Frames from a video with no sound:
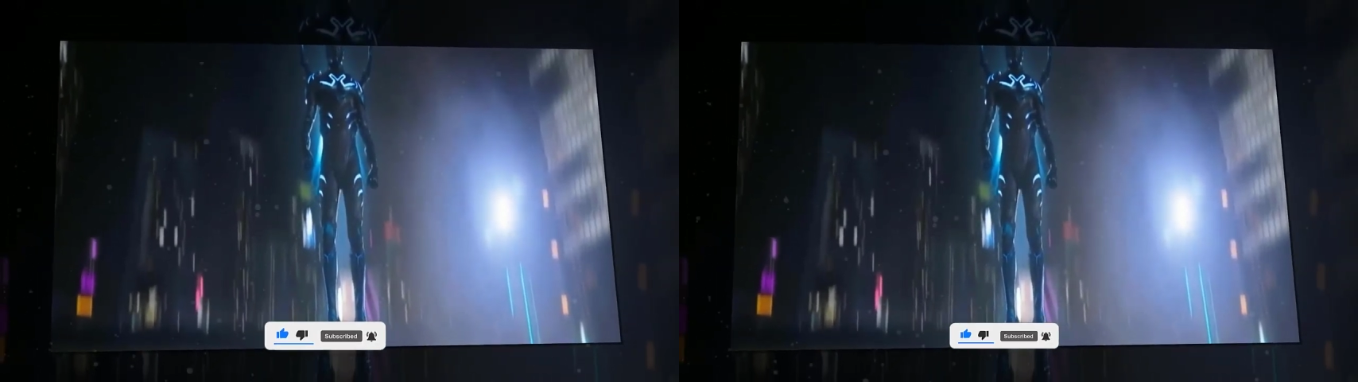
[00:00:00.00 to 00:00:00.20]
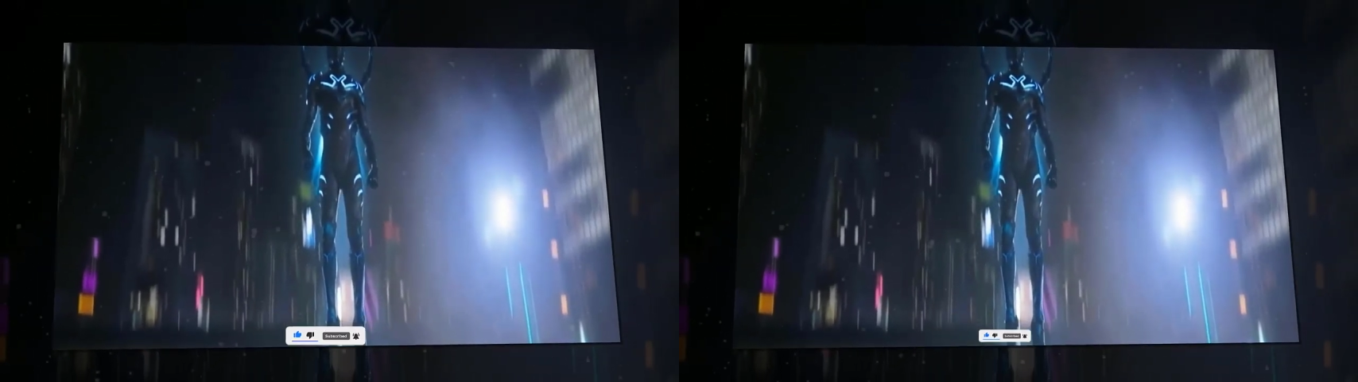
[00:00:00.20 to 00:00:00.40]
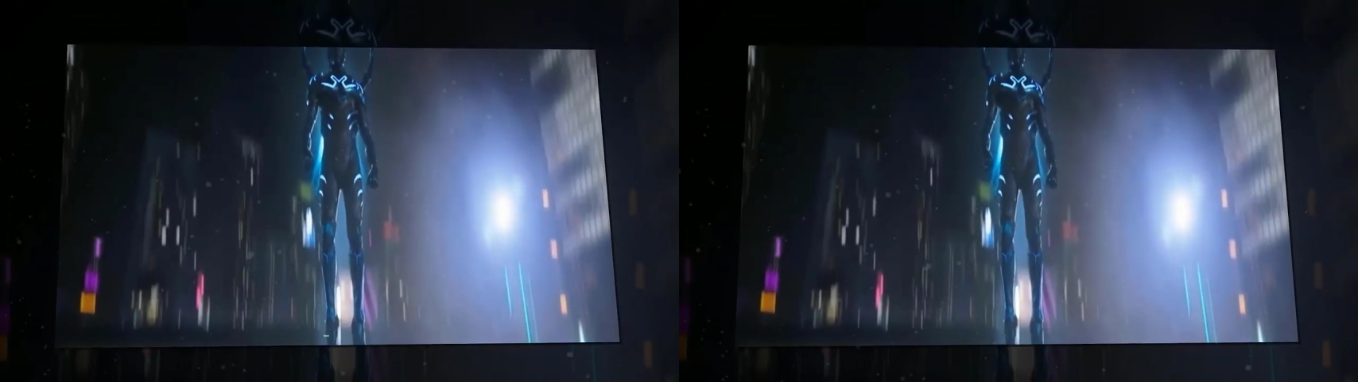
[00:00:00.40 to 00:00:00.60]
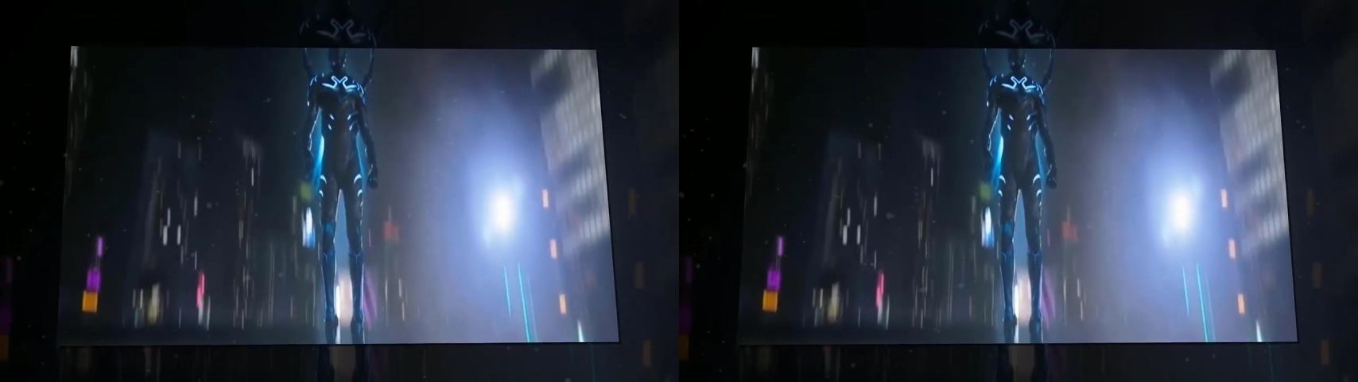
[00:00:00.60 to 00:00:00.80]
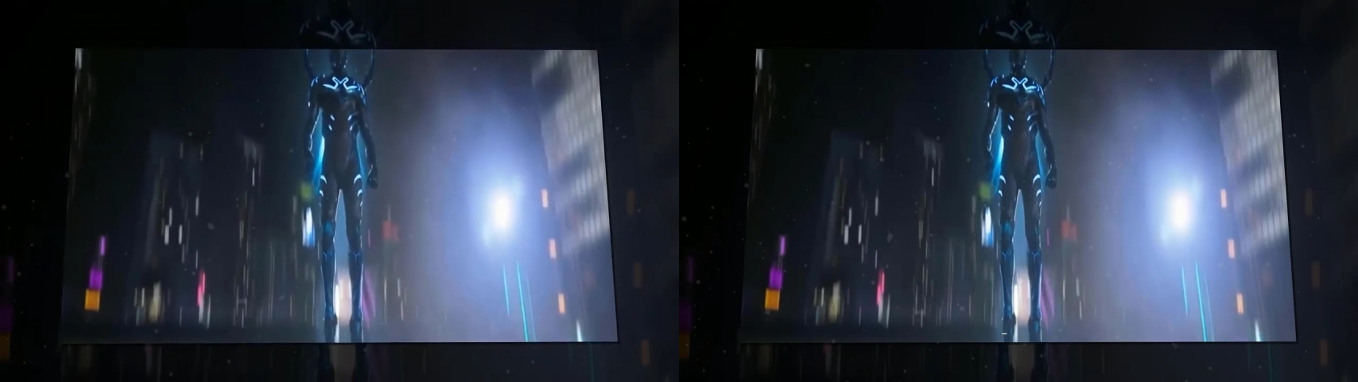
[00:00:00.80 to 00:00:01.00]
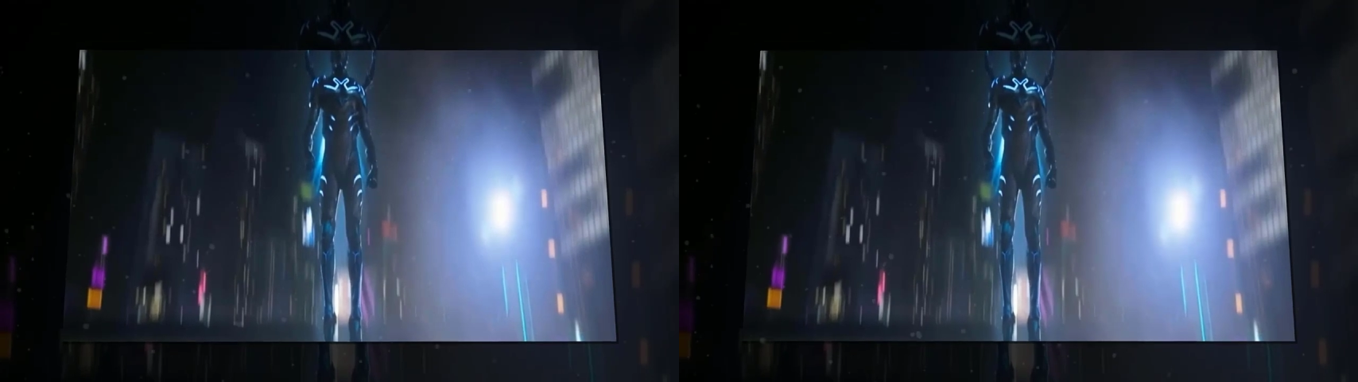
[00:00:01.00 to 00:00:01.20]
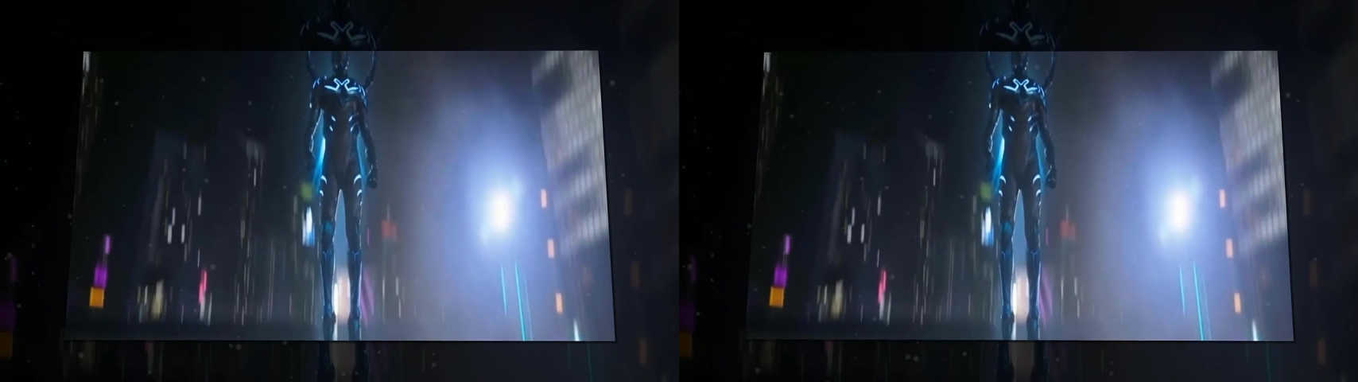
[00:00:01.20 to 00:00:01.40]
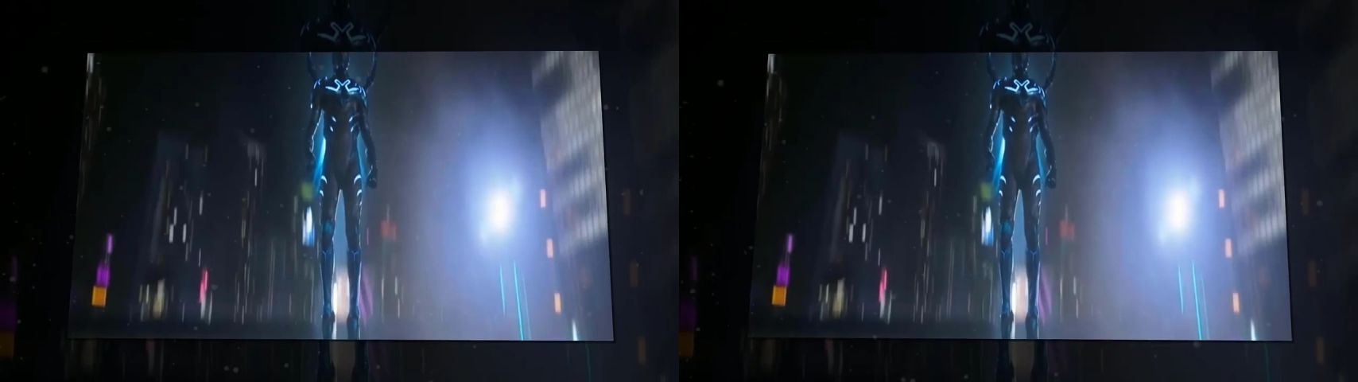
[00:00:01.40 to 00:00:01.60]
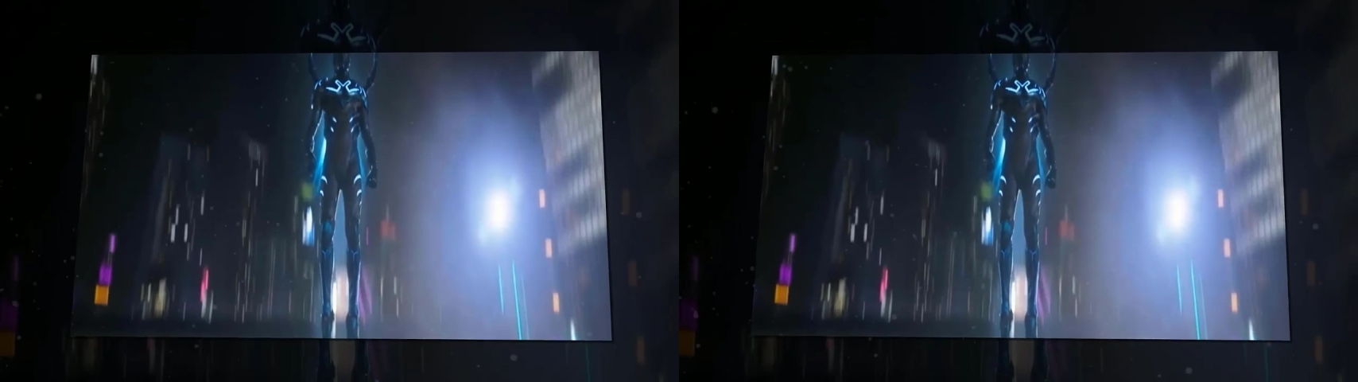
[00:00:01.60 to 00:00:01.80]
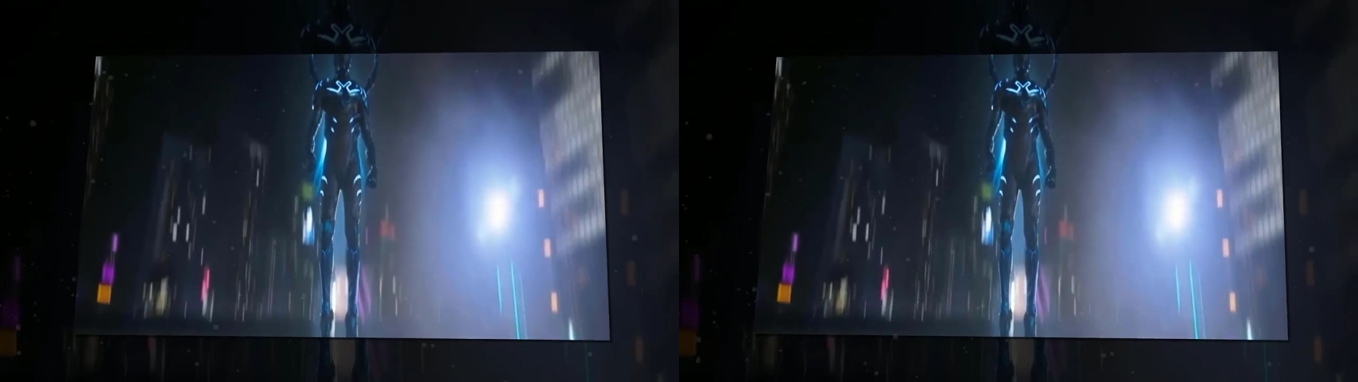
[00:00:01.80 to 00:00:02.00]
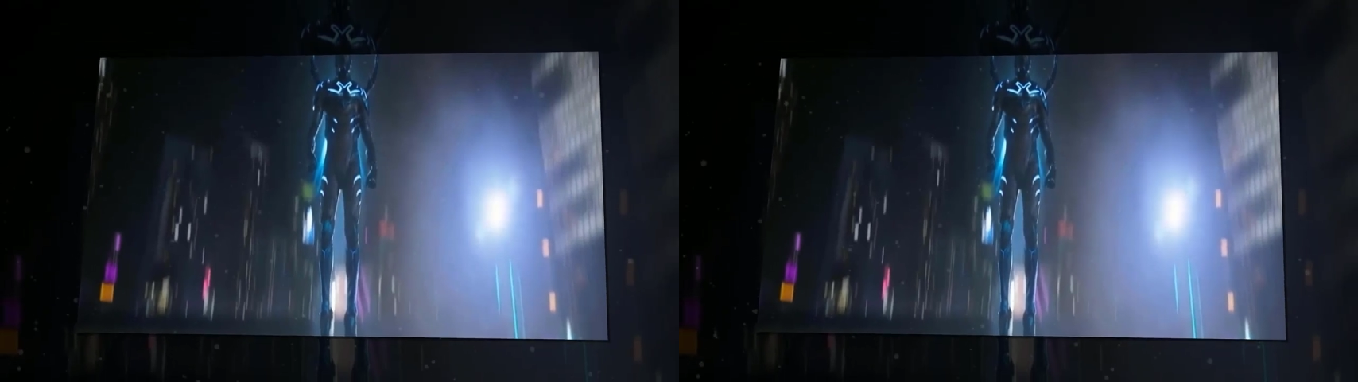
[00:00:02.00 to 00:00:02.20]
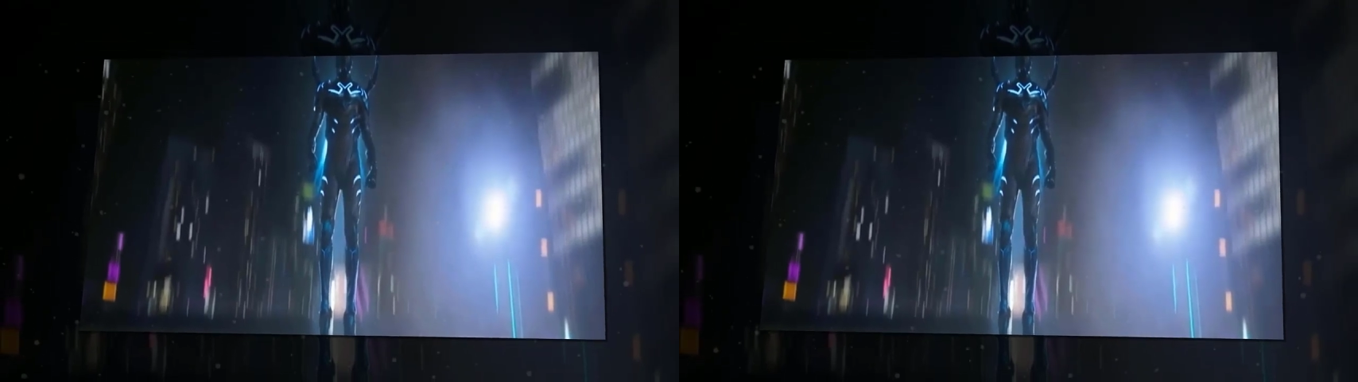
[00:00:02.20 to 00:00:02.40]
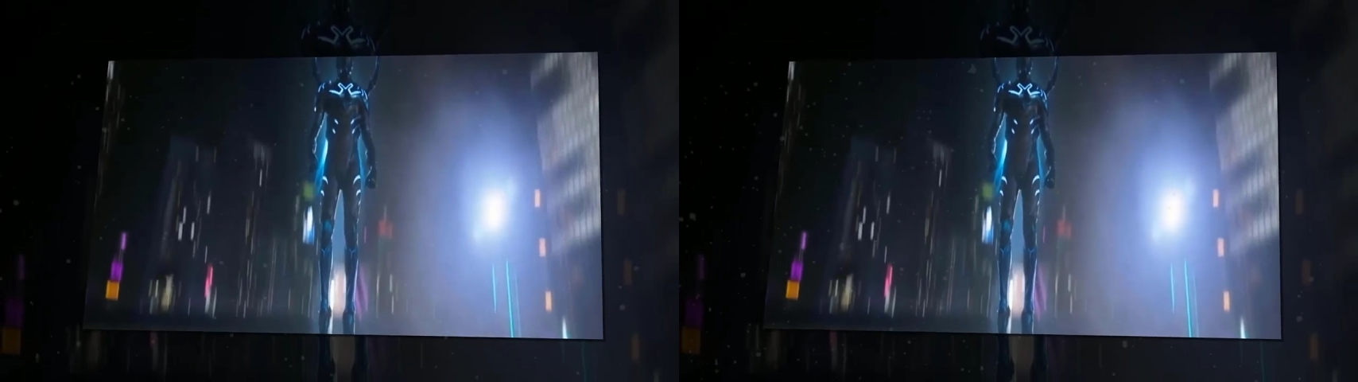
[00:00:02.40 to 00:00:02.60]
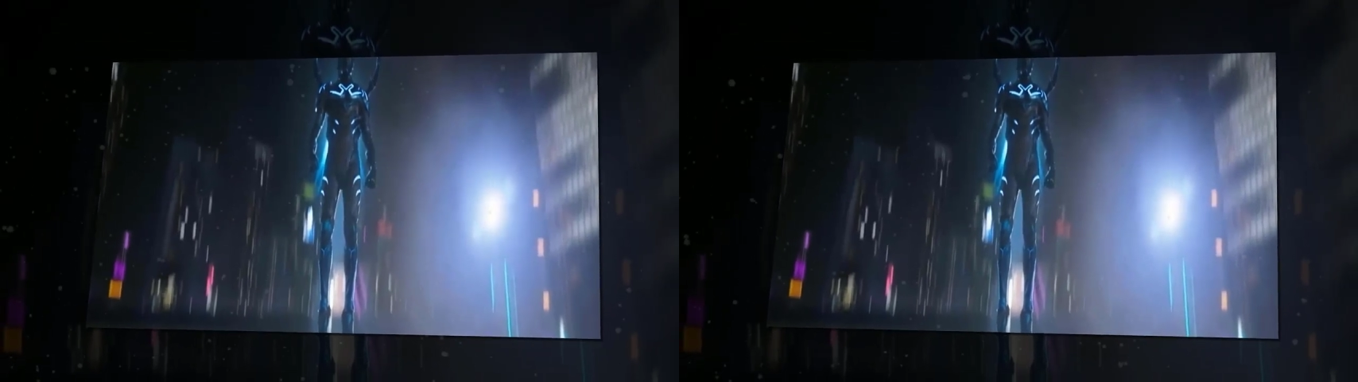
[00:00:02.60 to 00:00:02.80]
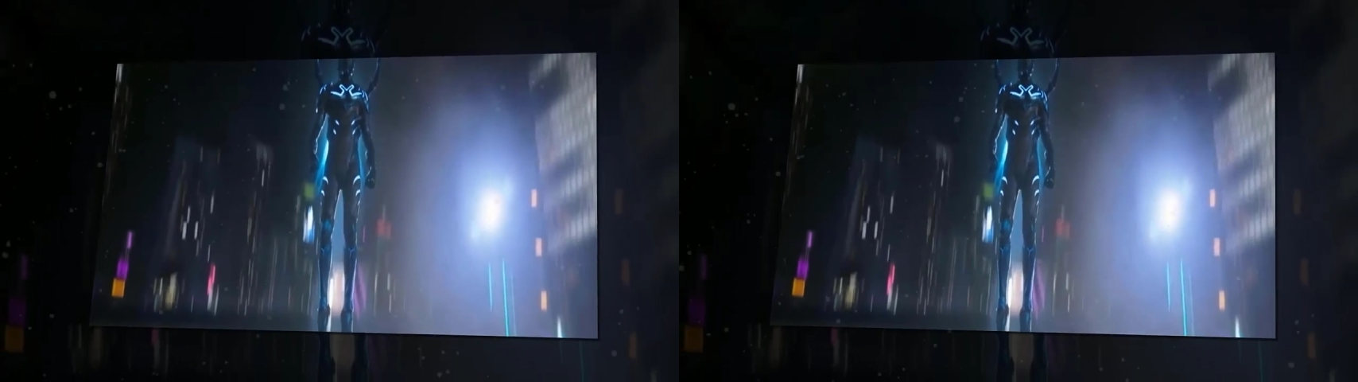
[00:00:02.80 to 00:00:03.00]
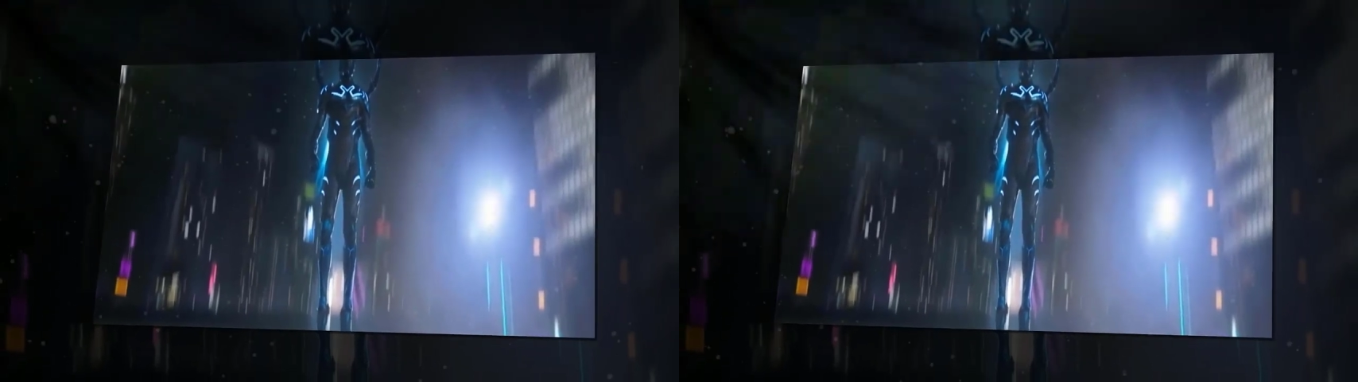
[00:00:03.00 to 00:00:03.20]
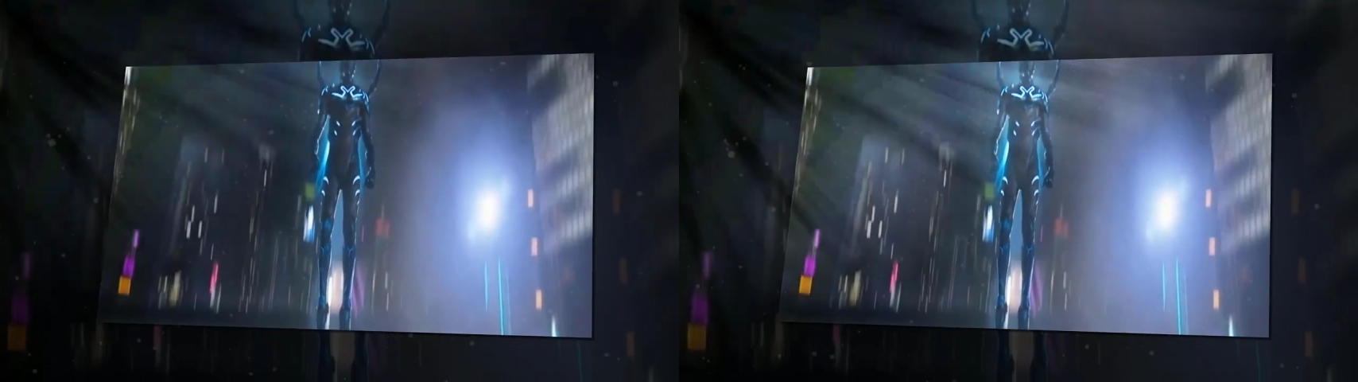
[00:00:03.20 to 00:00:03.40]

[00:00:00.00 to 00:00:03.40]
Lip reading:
[unreadable: no face in view]